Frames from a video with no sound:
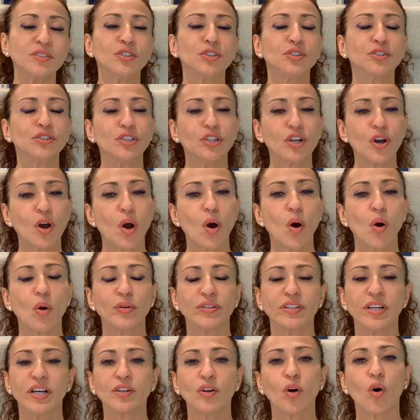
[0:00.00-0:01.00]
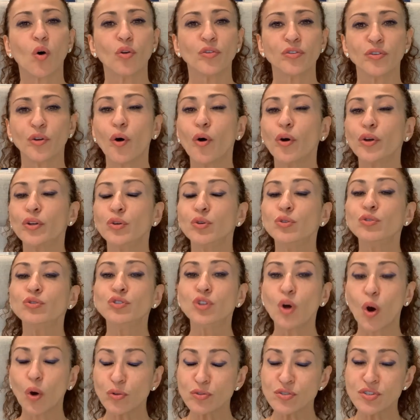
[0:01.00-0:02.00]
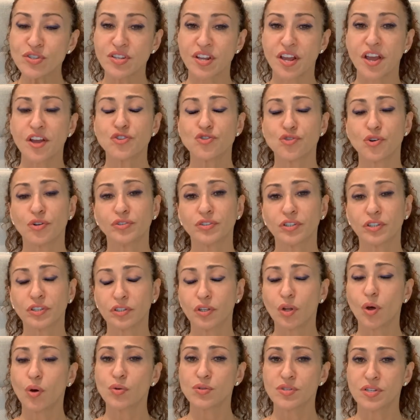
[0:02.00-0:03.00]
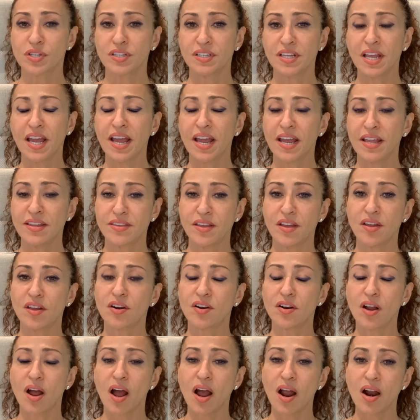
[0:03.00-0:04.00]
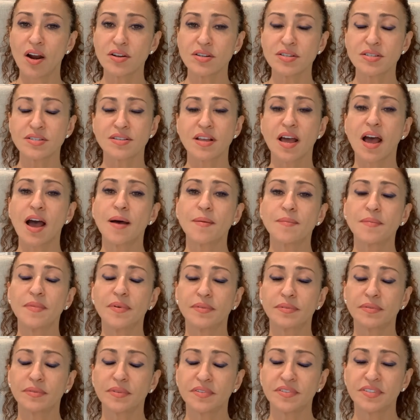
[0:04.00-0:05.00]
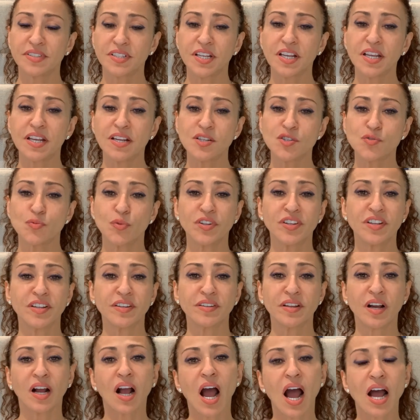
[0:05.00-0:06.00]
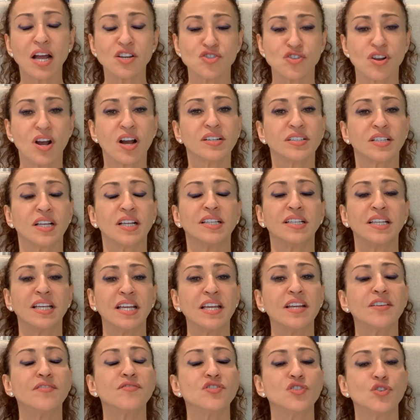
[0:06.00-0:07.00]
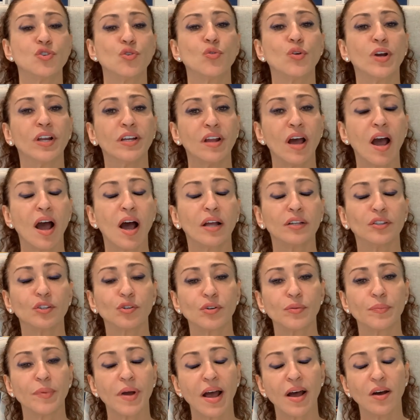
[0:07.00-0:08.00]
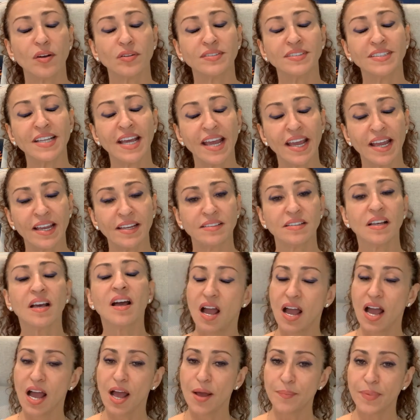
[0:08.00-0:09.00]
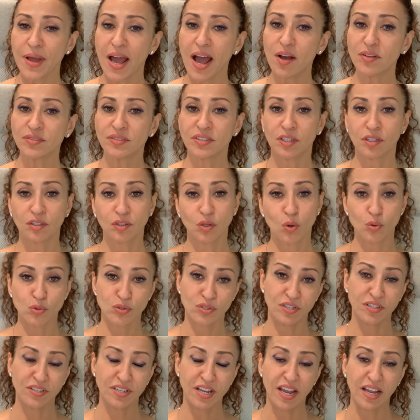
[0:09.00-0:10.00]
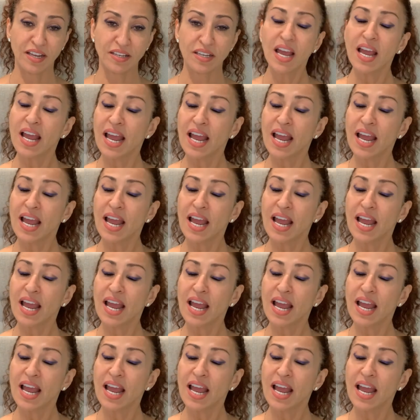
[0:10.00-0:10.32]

to know that although you don't schedule the closing day, there are some things within the contract that gives you an on or about date about the closing date.